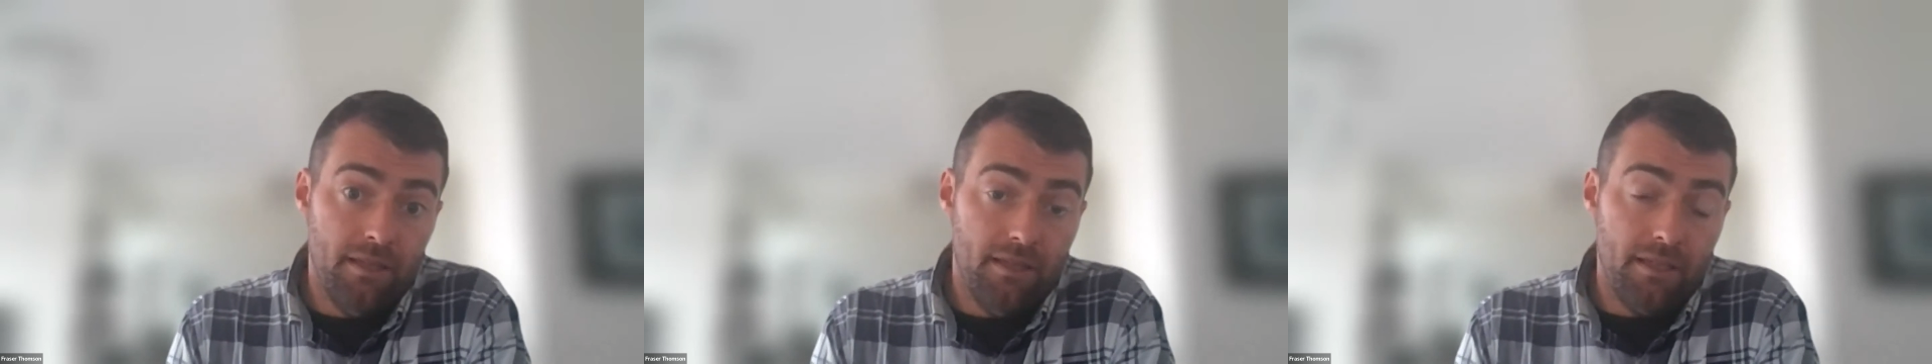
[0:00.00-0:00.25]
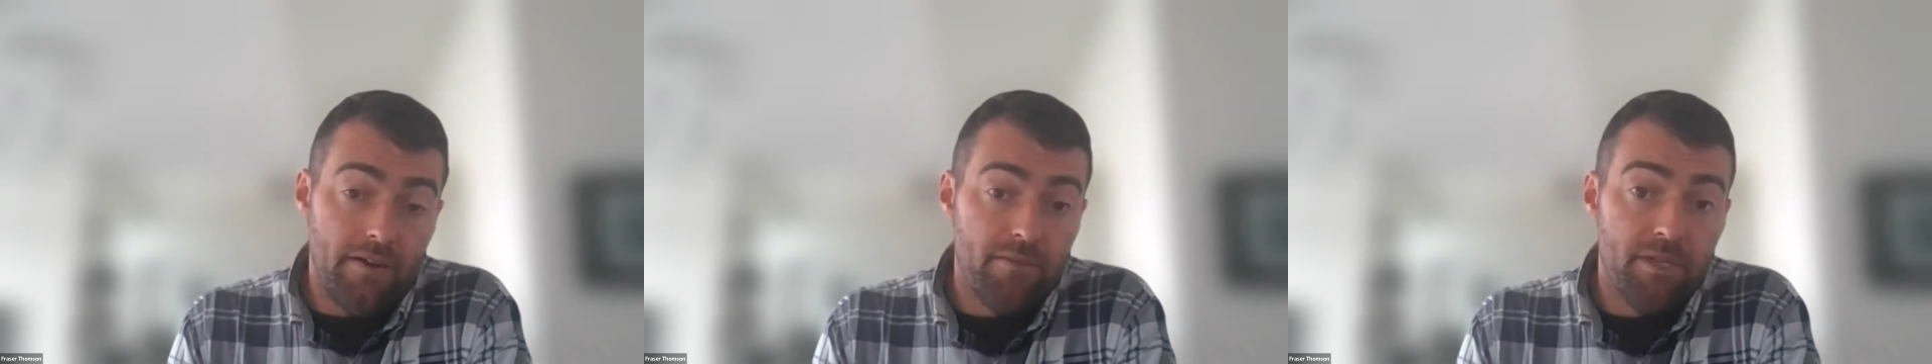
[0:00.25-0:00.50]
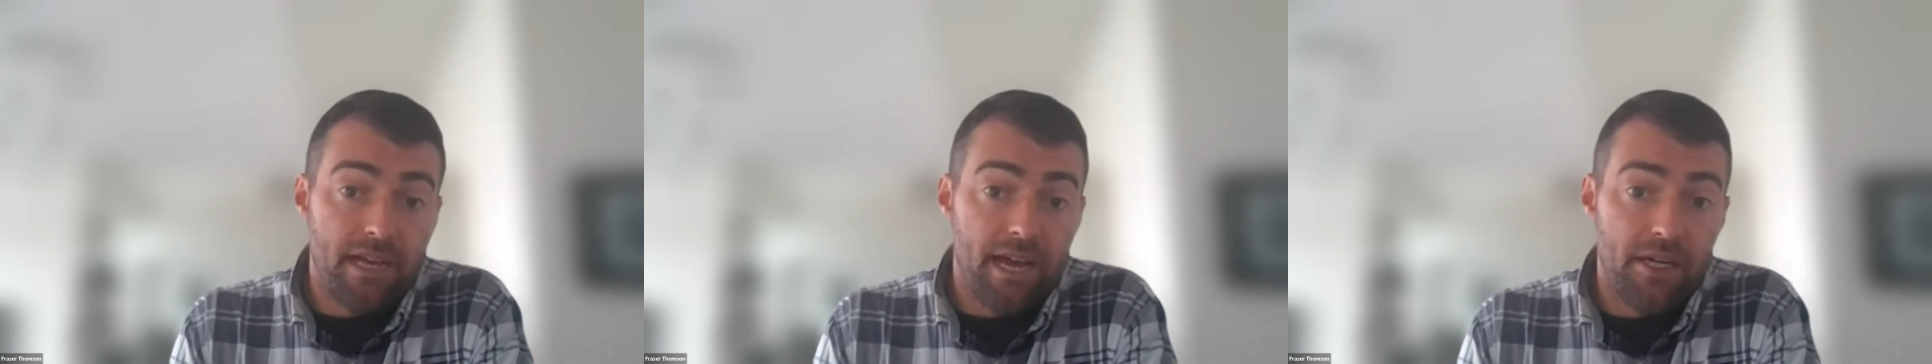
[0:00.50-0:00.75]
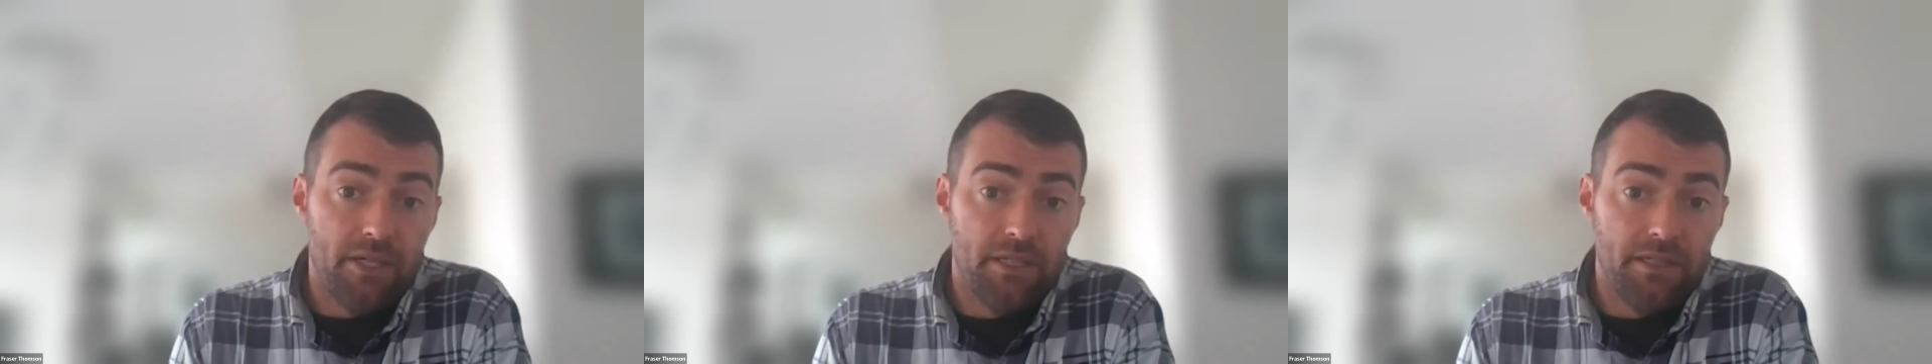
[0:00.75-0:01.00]
the government's
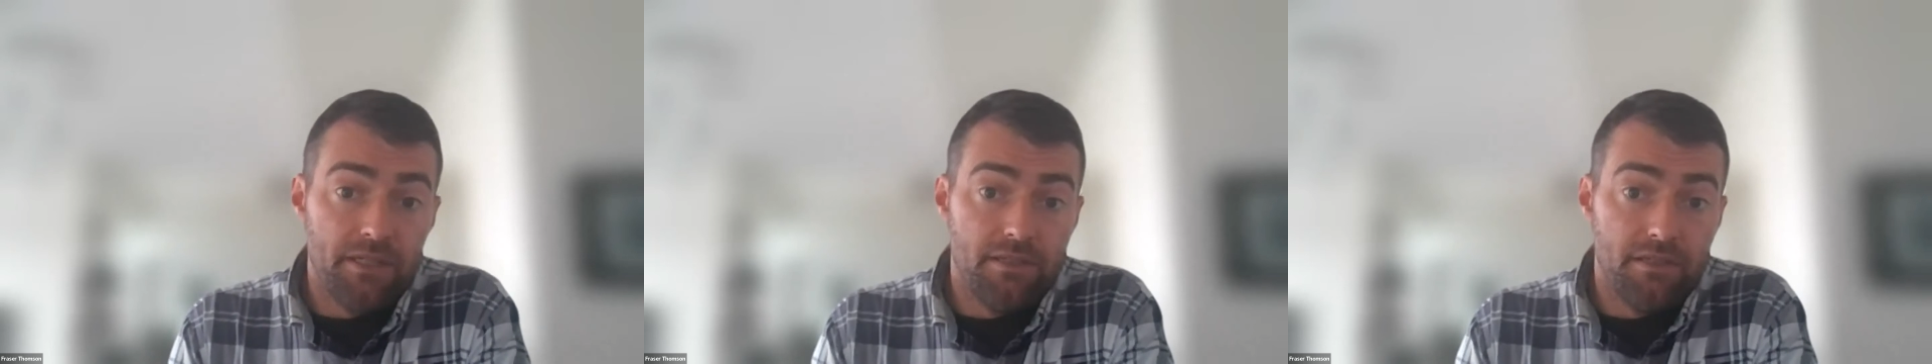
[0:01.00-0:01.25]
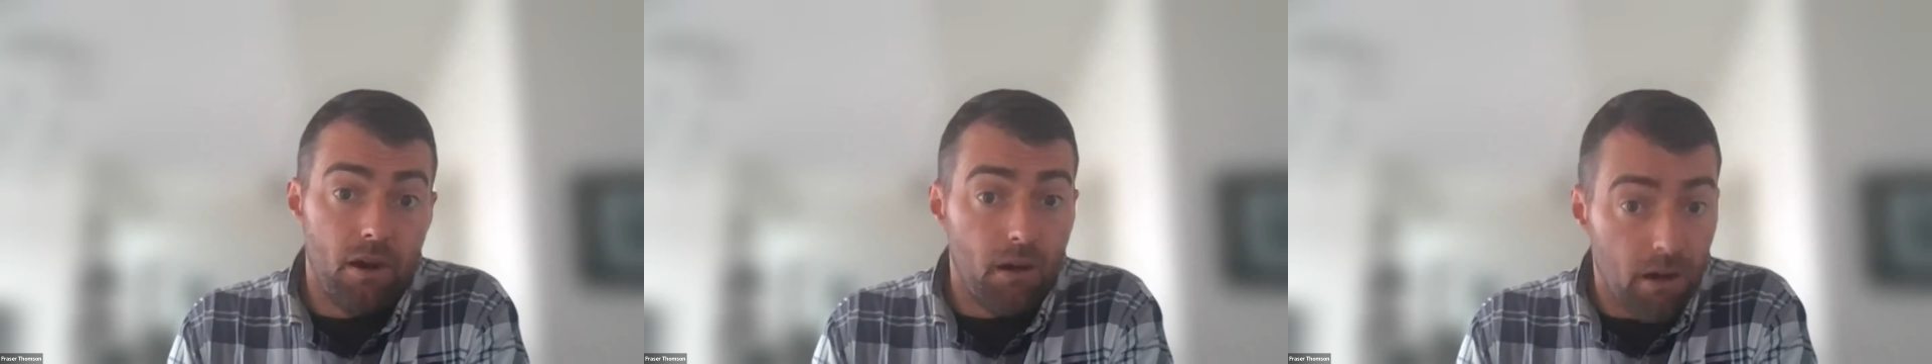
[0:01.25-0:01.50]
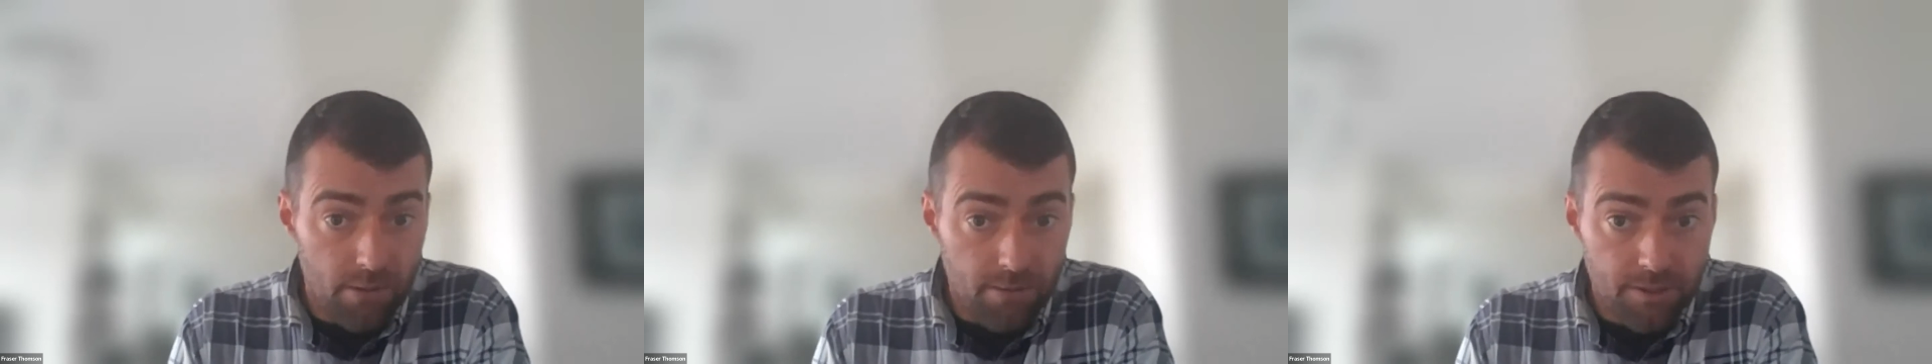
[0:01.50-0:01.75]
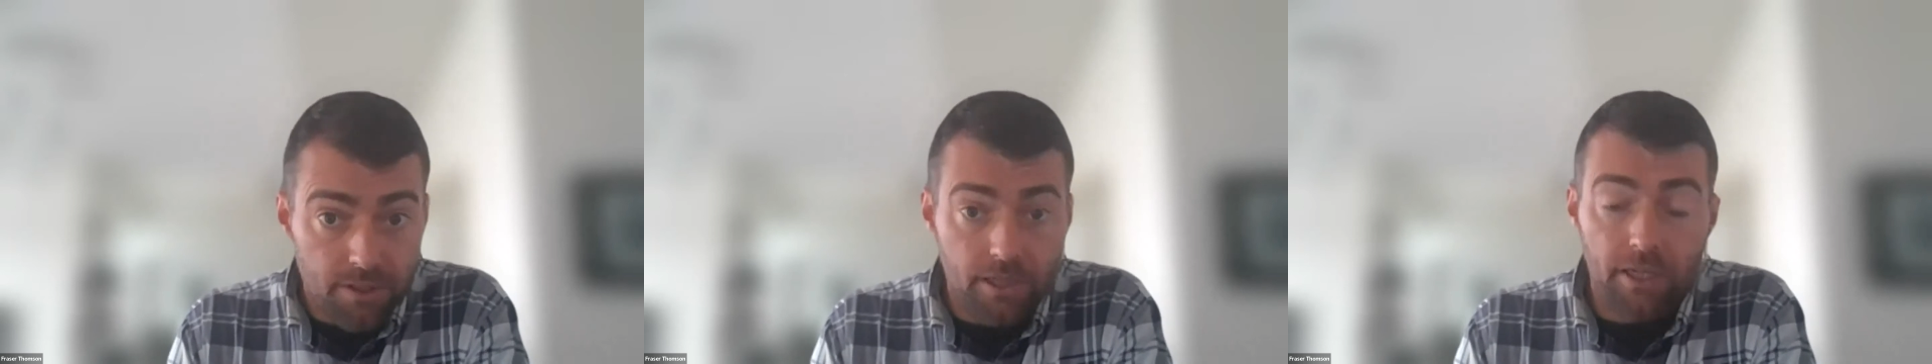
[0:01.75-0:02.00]
actions are
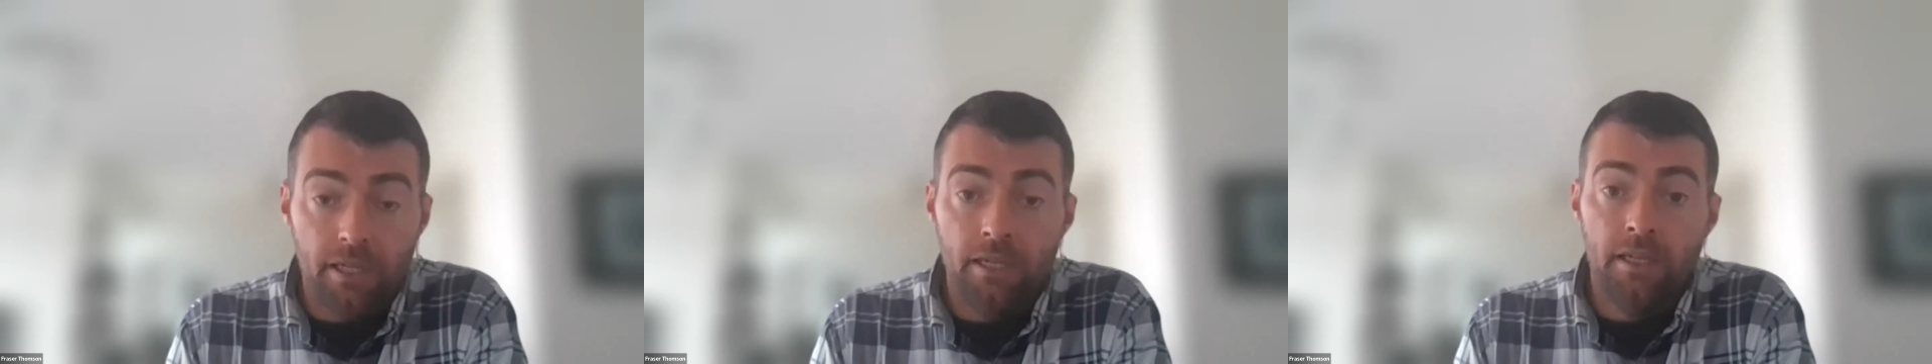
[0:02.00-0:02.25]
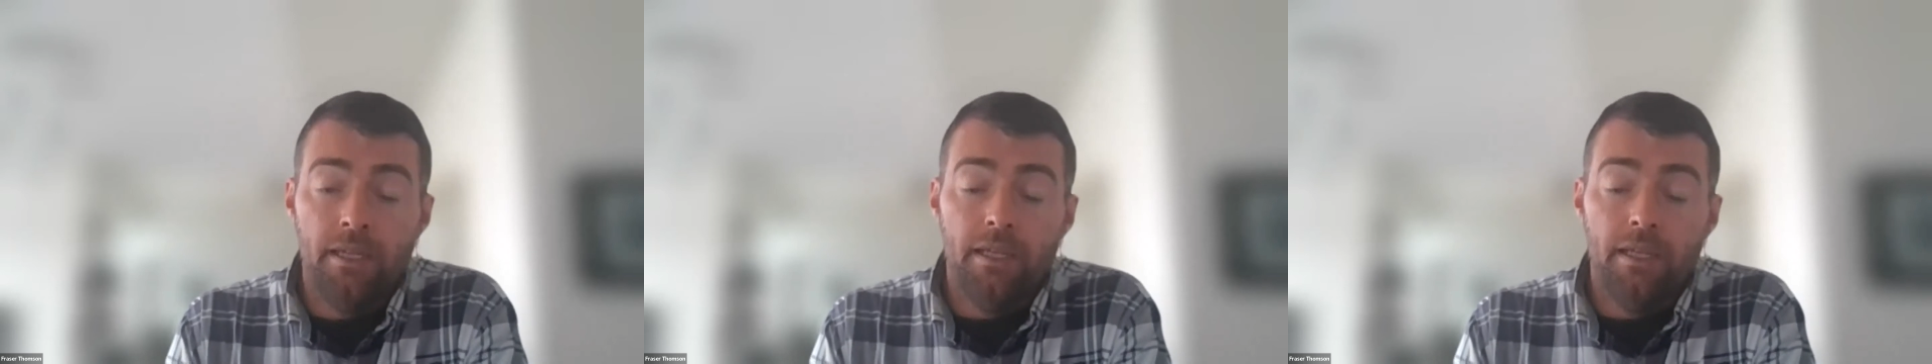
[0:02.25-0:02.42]
arbitrary